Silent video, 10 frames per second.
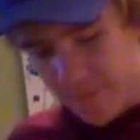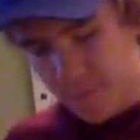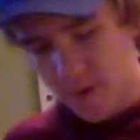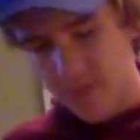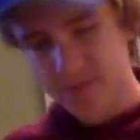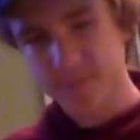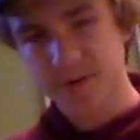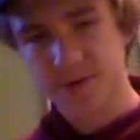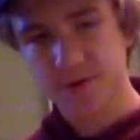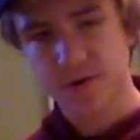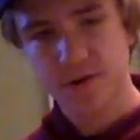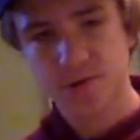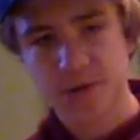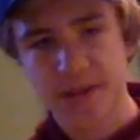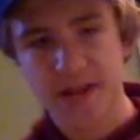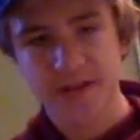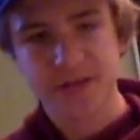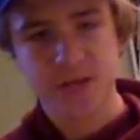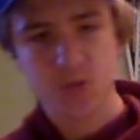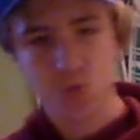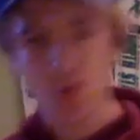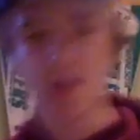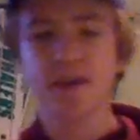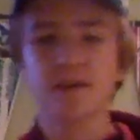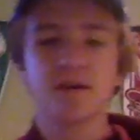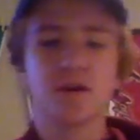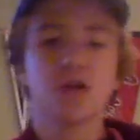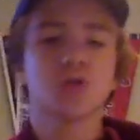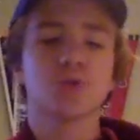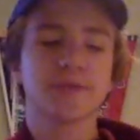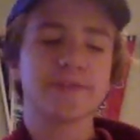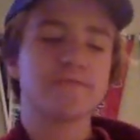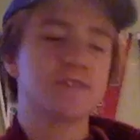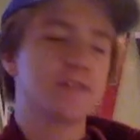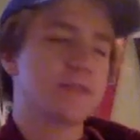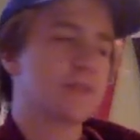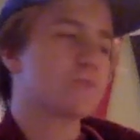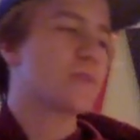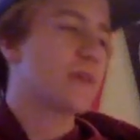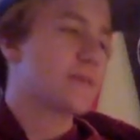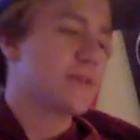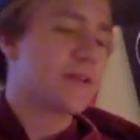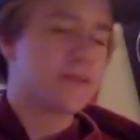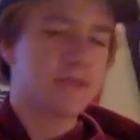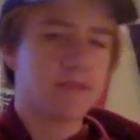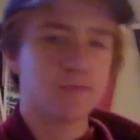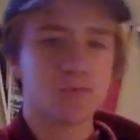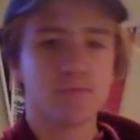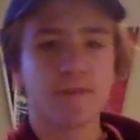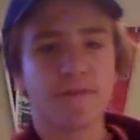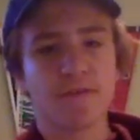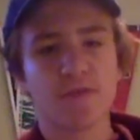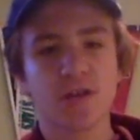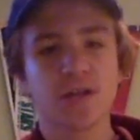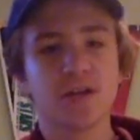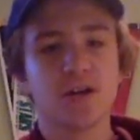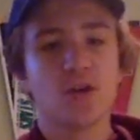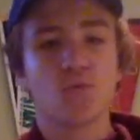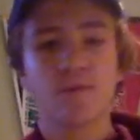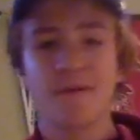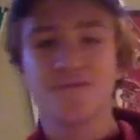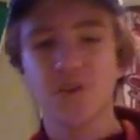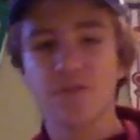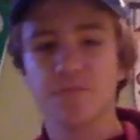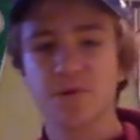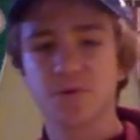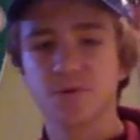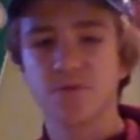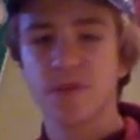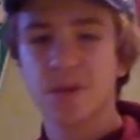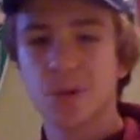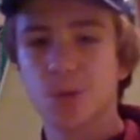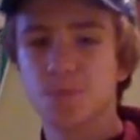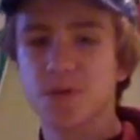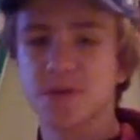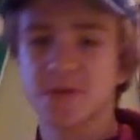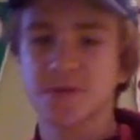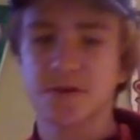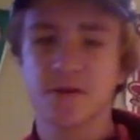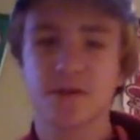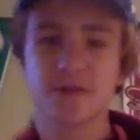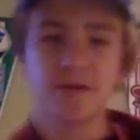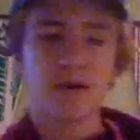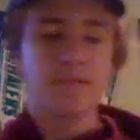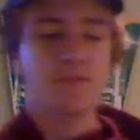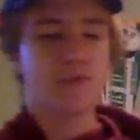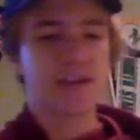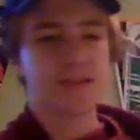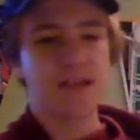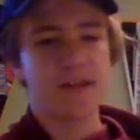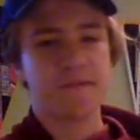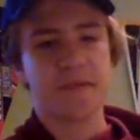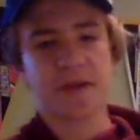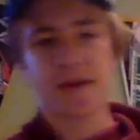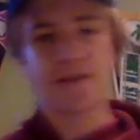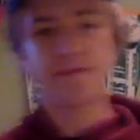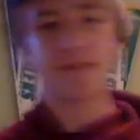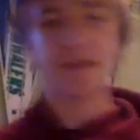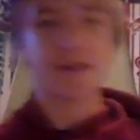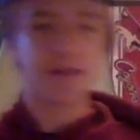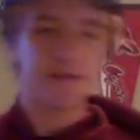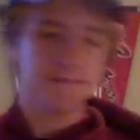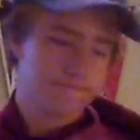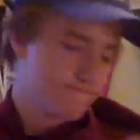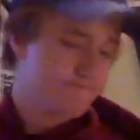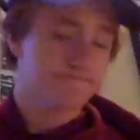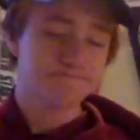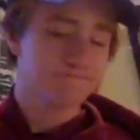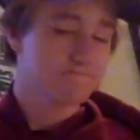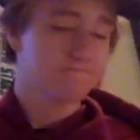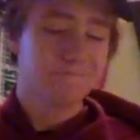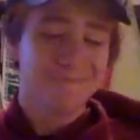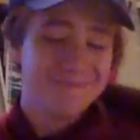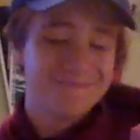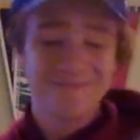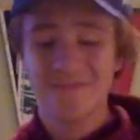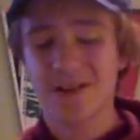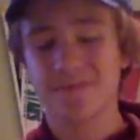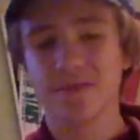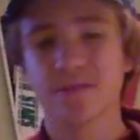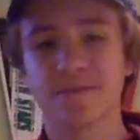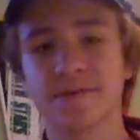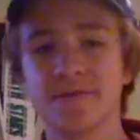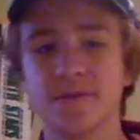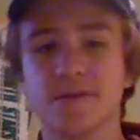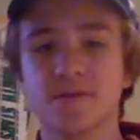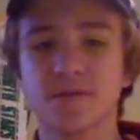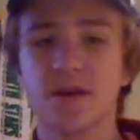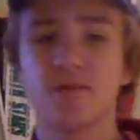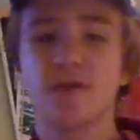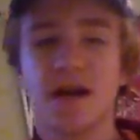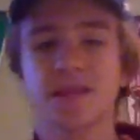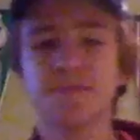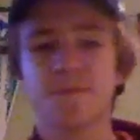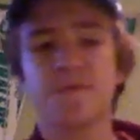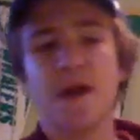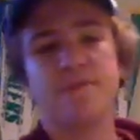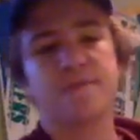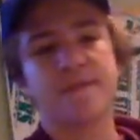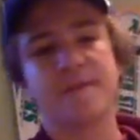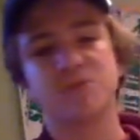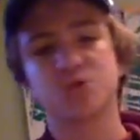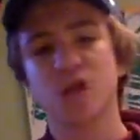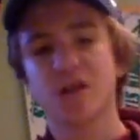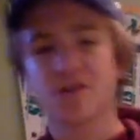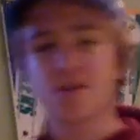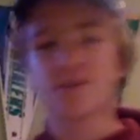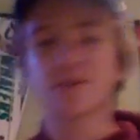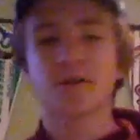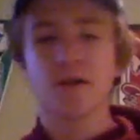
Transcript: before he went to Minnesota in 2019, 20, 2017, 18, 2018, 19, he was one of my favorite one of my favorite players in the Rangers. But as he started, but when he left, he kind of he kind of went up a little bit. So, at number five, you have Kevin Shattenkirk.